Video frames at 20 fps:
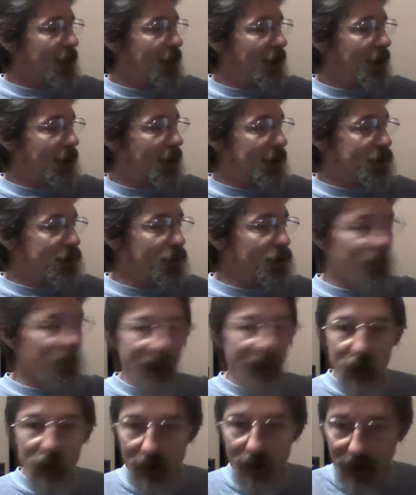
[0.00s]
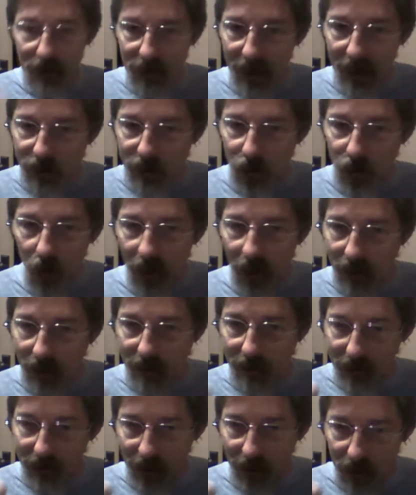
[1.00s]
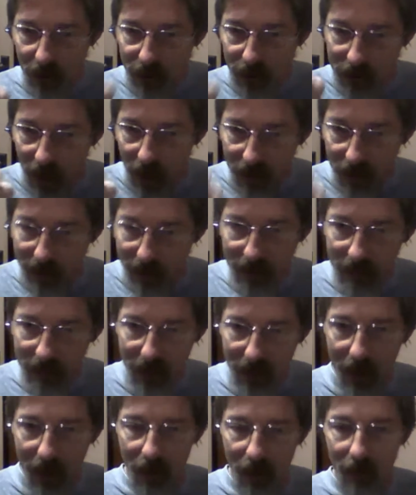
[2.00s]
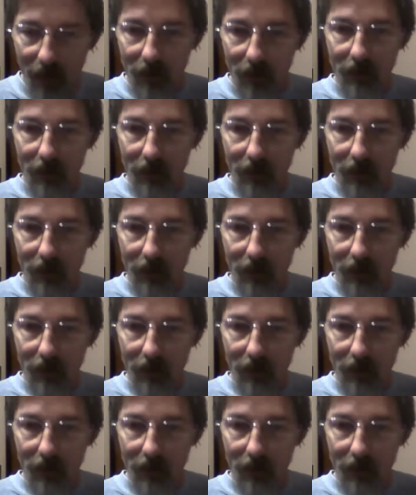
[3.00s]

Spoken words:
And when you reach into that soil and there's nothing there,